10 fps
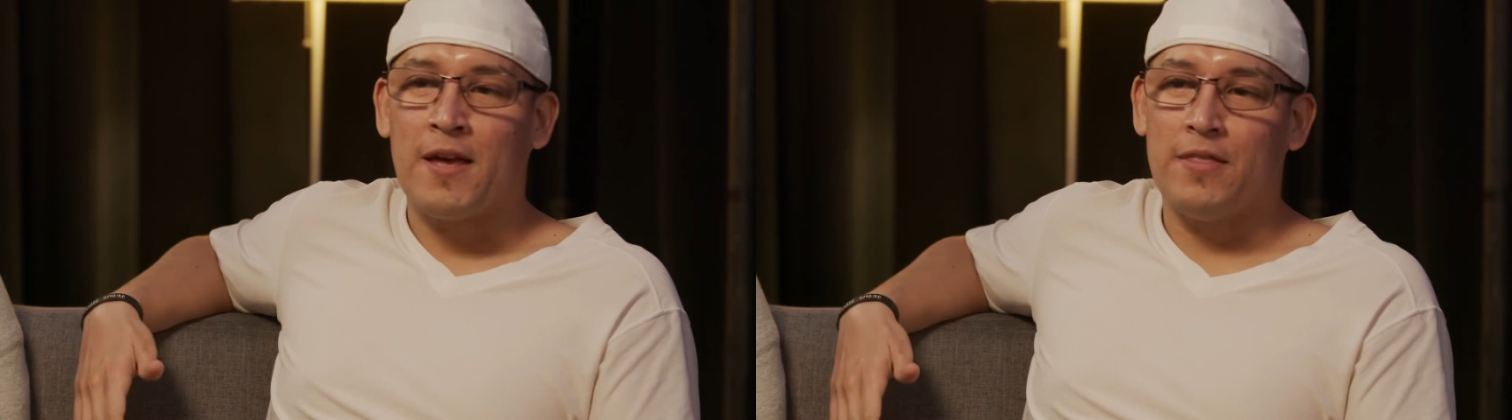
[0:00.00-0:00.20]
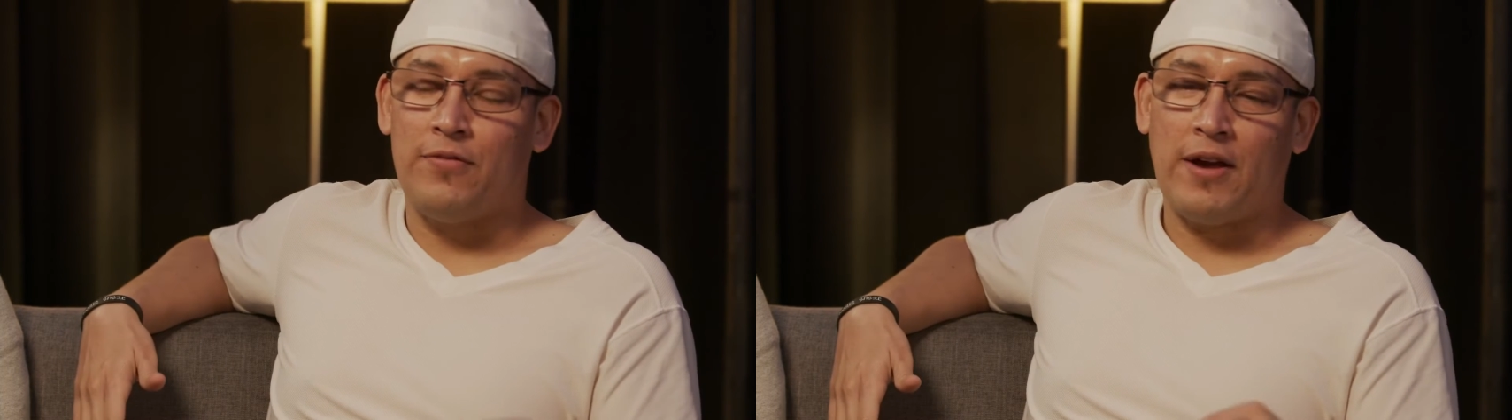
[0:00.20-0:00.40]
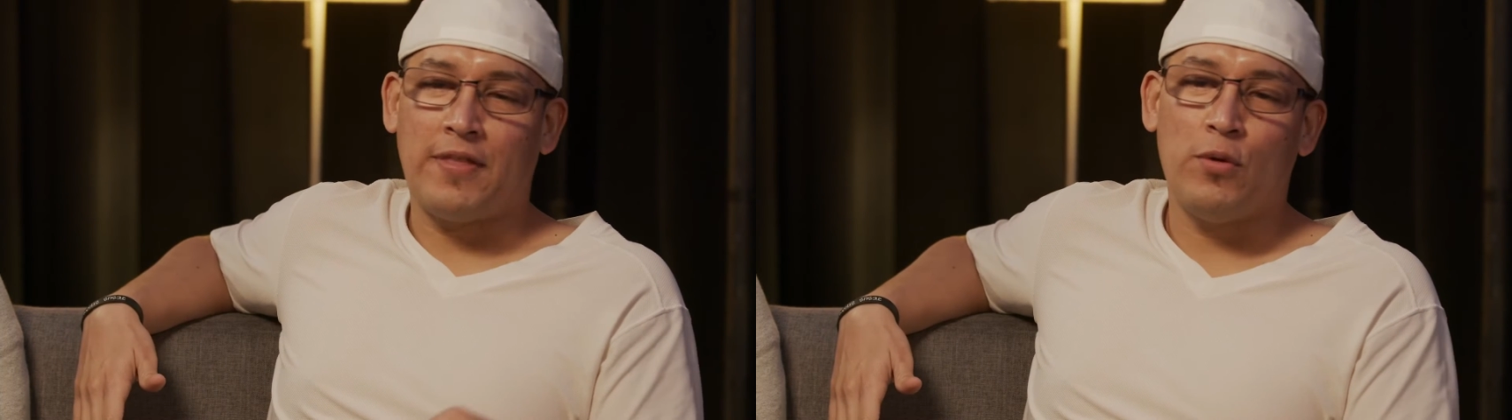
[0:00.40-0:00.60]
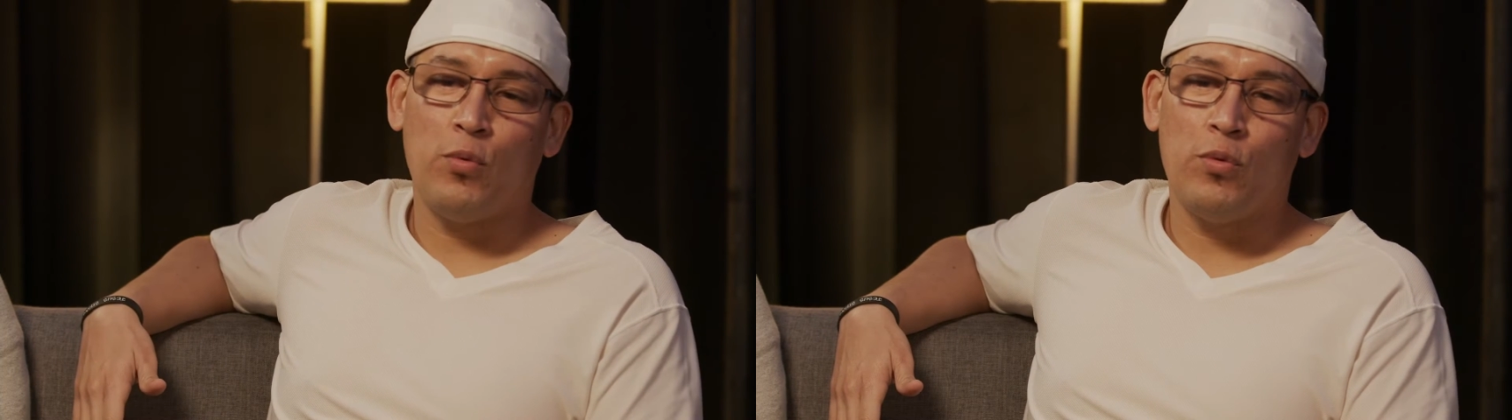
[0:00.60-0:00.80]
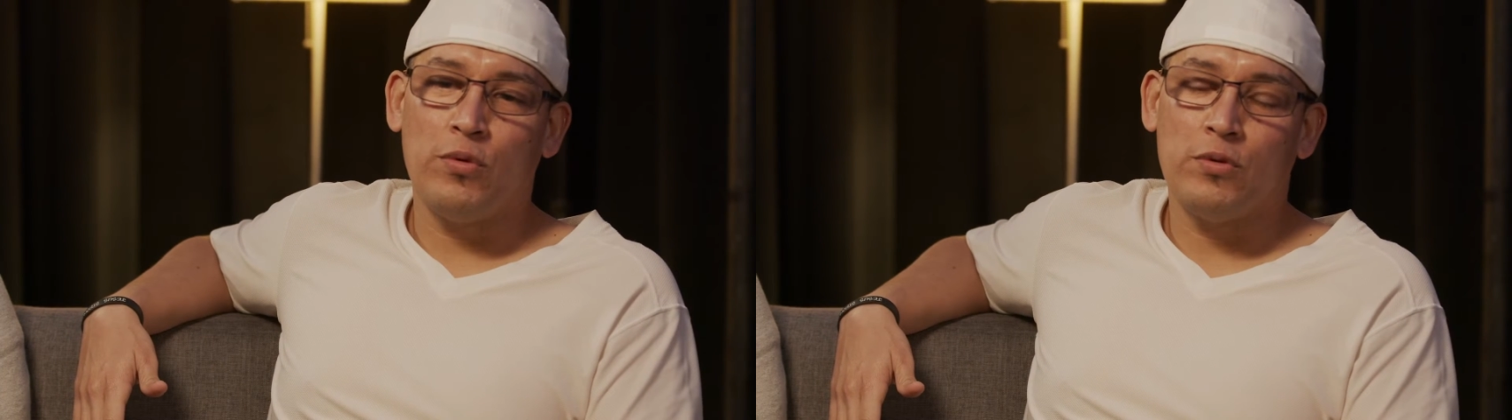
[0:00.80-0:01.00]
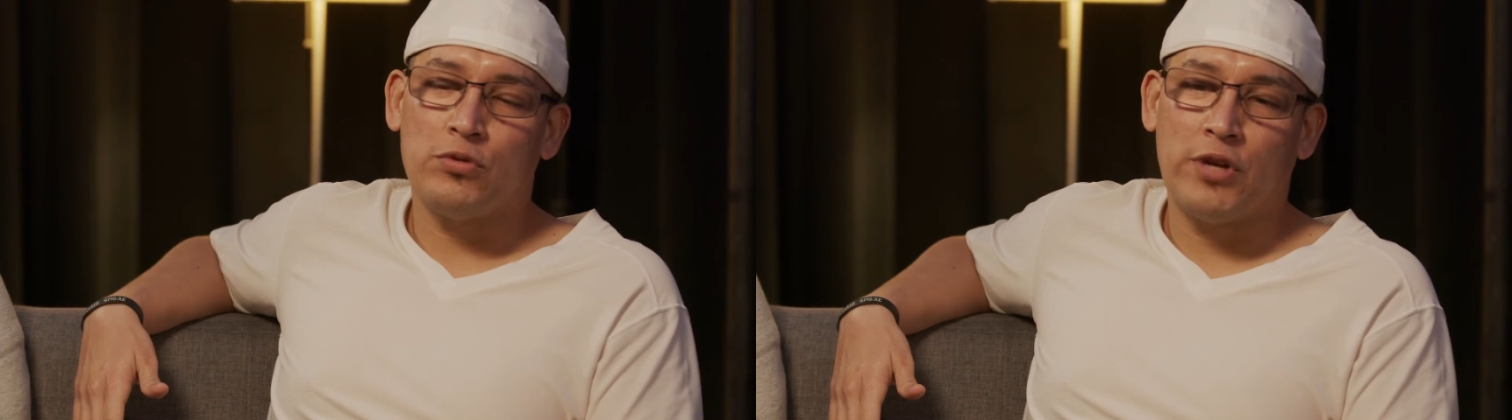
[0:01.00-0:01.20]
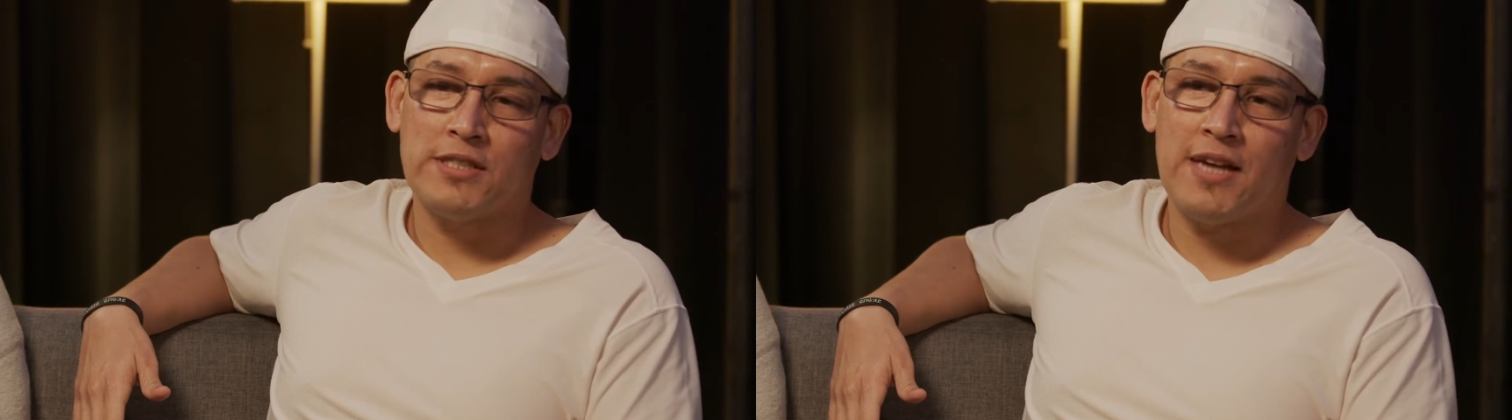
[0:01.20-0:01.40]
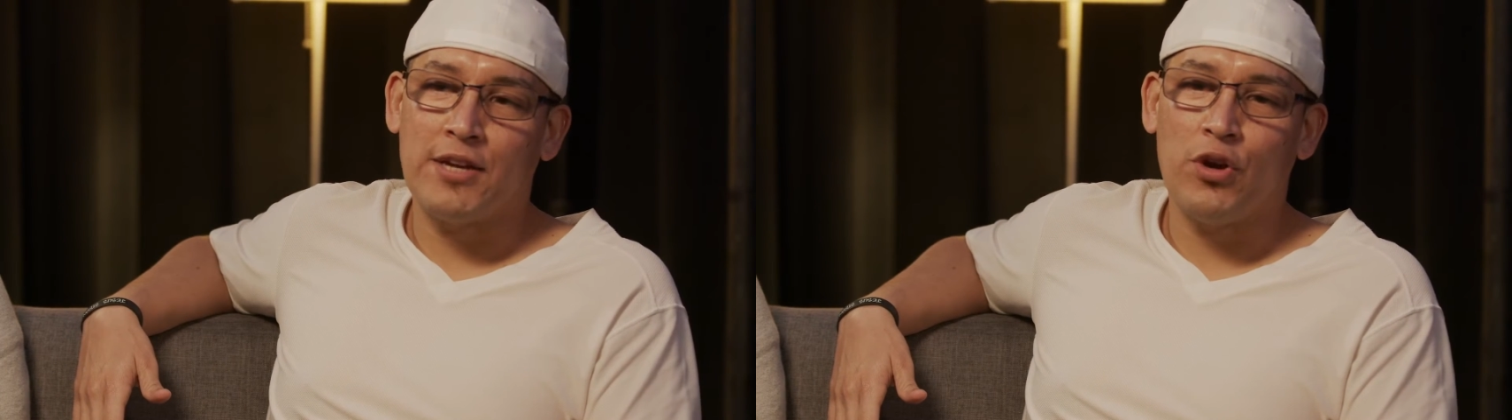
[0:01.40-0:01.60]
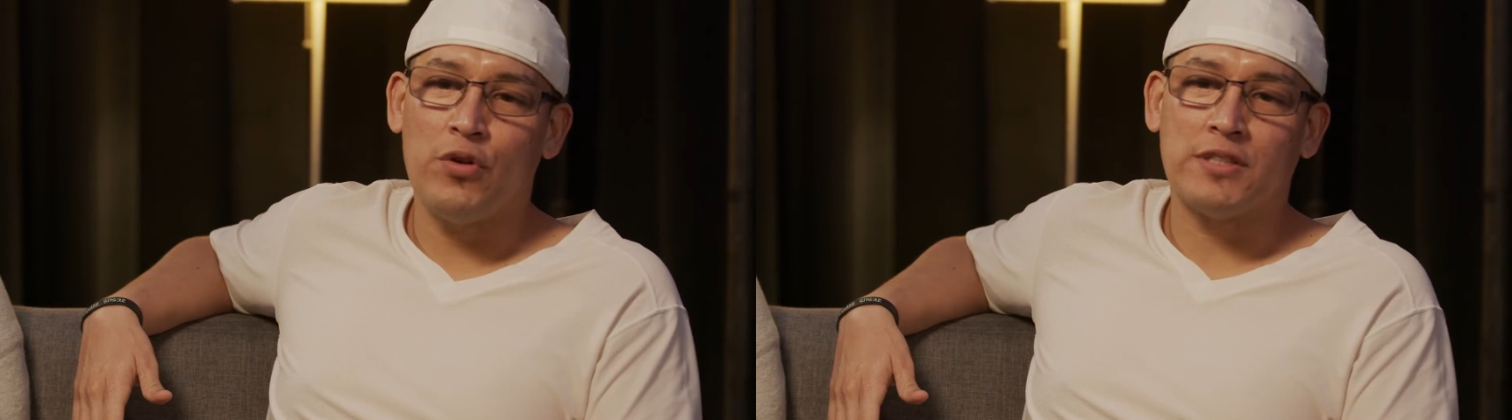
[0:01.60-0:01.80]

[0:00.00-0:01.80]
And the fact that Trace and I go